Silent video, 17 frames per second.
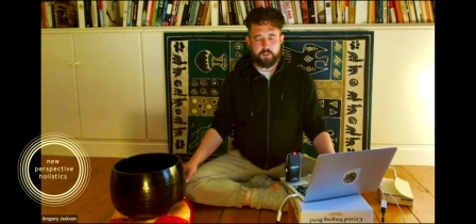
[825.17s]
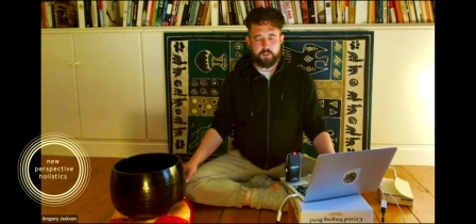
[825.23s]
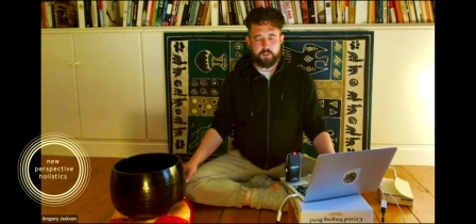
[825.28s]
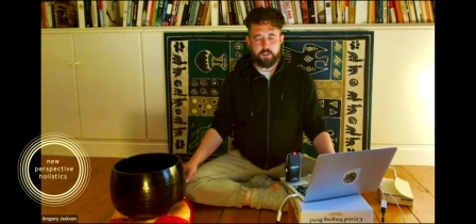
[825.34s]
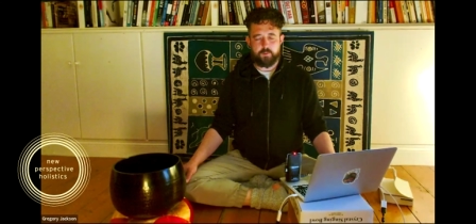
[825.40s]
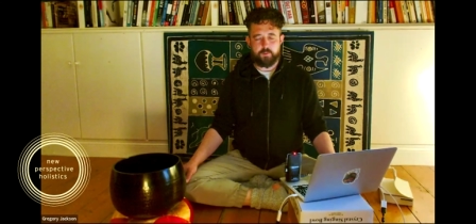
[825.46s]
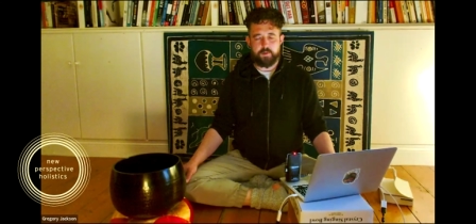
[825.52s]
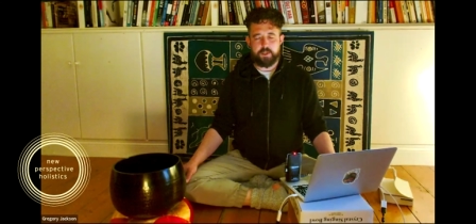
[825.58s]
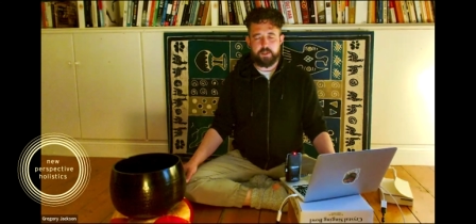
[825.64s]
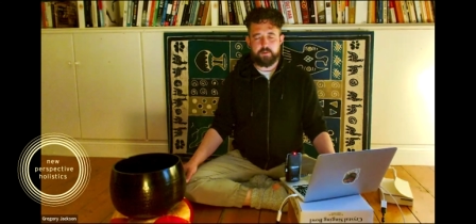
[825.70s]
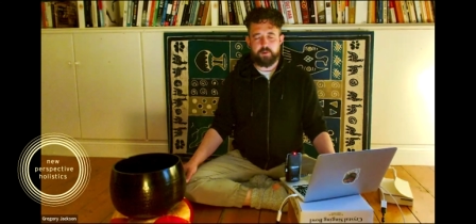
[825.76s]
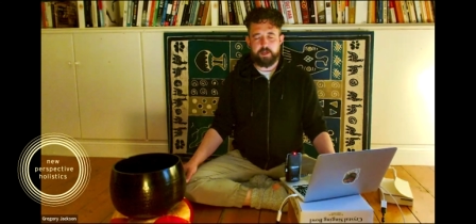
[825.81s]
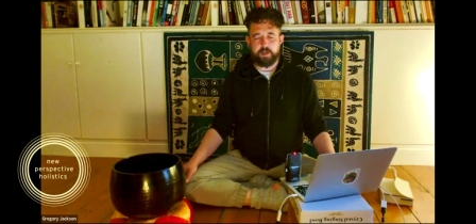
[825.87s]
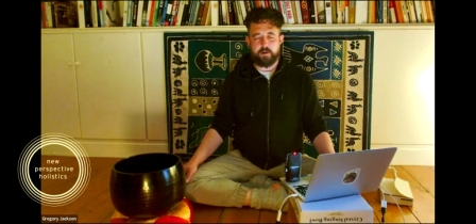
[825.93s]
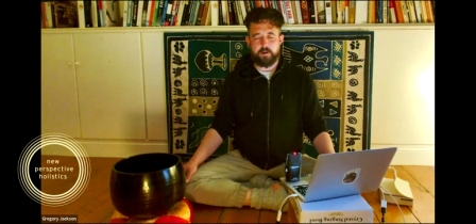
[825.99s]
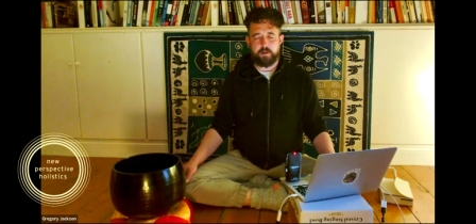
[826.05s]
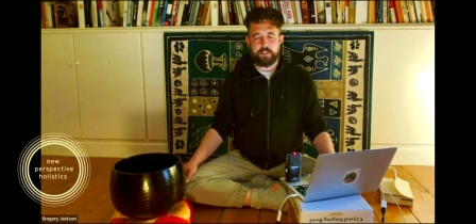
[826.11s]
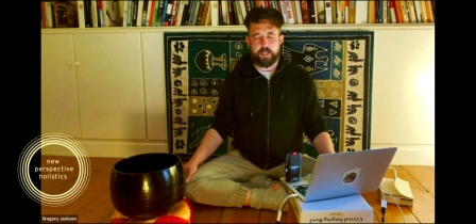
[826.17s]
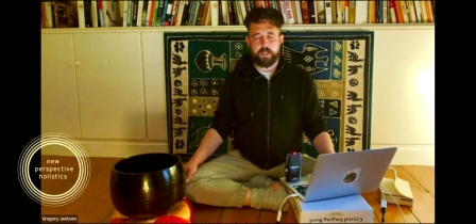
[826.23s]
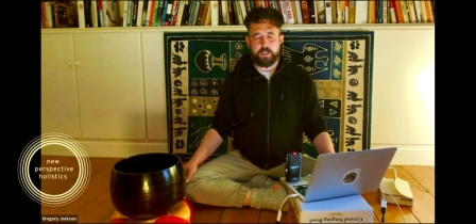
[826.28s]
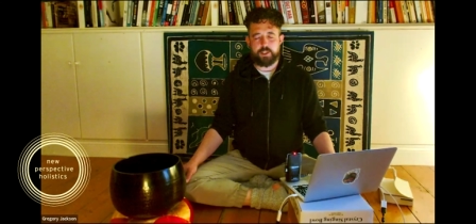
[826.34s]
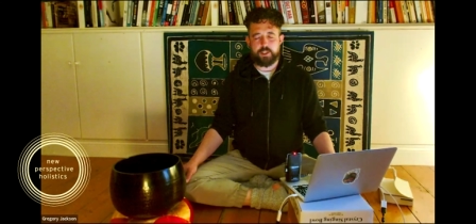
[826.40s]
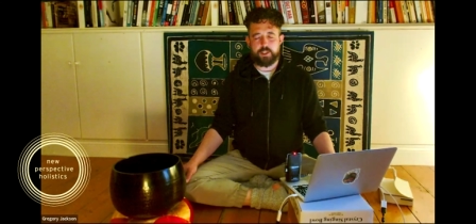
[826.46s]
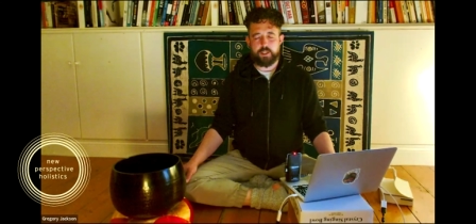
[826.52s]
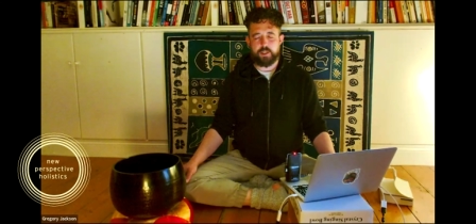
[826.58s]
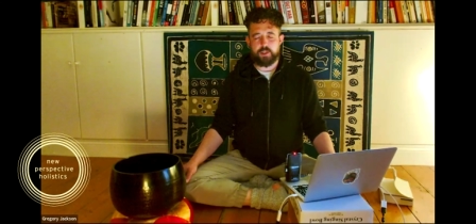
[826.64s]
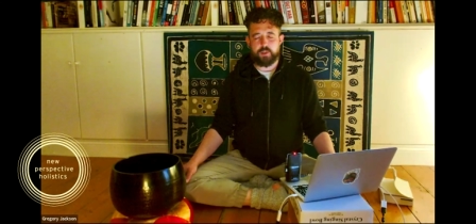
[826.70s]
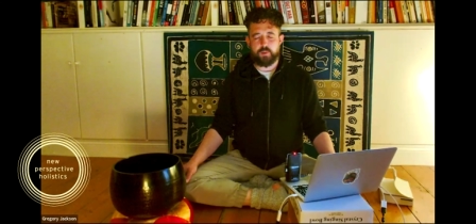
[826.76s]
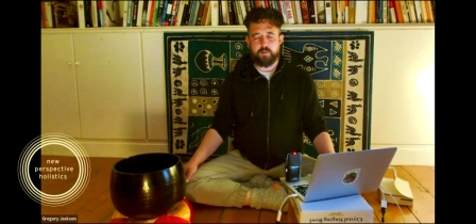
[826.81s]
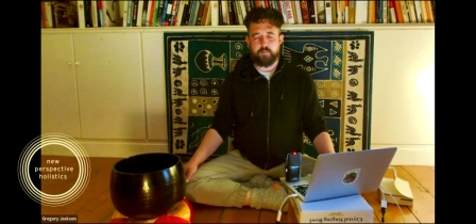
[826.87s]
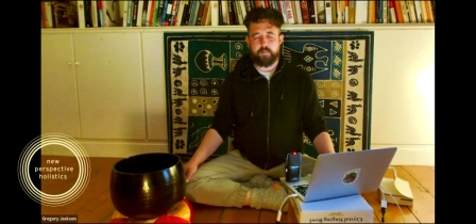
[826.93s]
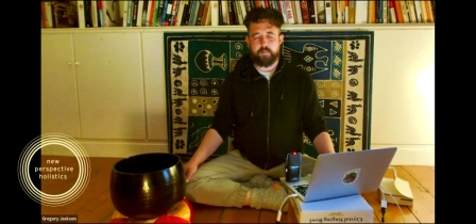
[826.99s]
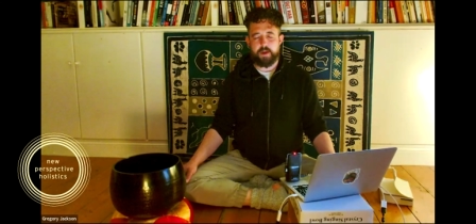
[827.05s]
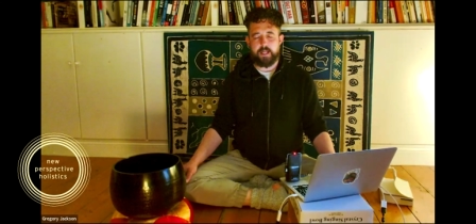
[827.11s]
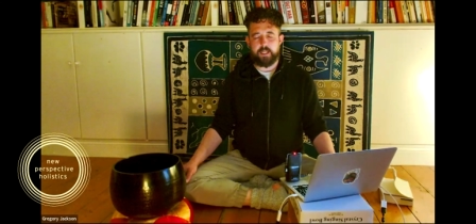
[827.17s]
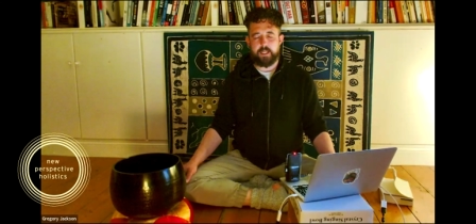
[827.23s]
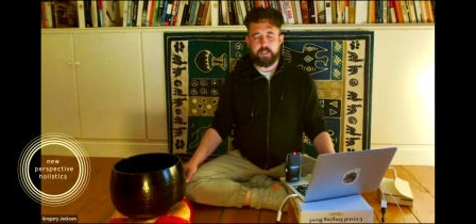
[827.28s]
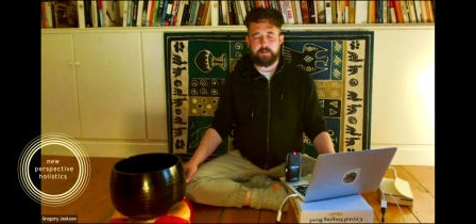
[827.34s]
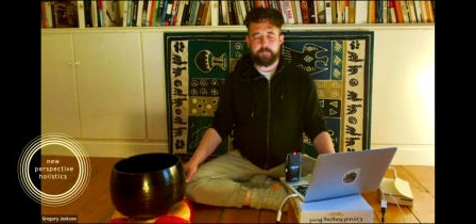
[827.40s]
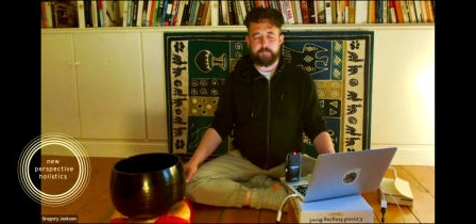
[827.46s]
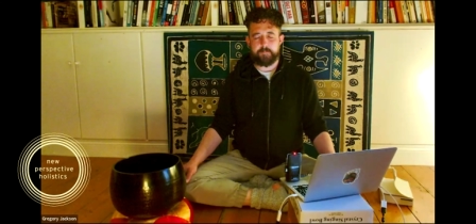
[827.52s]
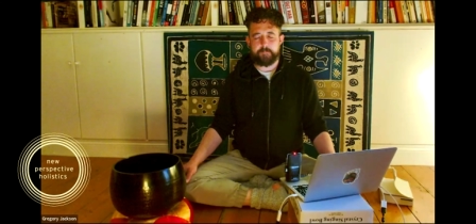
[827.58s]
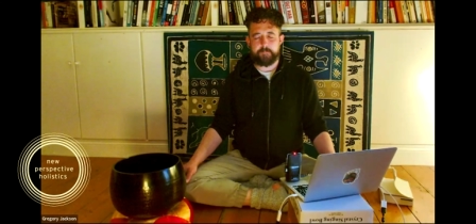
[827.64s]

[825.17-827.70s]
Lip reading: And we can bring our attention into our belly,